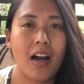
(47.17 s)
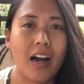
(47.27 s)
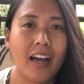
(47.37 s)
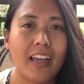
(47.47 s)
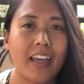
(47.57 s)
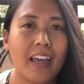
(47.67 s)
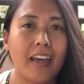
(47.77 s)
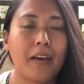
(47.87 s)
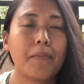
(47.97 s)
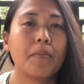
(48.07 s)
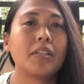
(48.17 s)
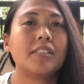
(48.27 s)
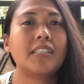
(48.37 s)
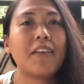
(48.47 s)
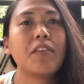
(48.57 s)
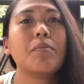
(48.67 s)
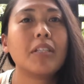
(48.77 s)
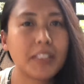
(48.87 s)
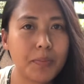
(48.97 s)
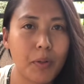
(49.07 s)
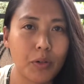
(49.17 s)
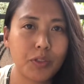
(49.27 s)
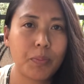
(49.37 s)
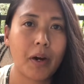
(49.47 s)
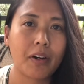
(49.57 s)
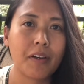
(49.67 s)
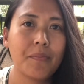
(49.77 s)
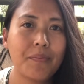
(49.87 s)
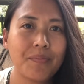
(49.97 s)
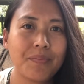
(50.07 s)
I am 7 months postpartum,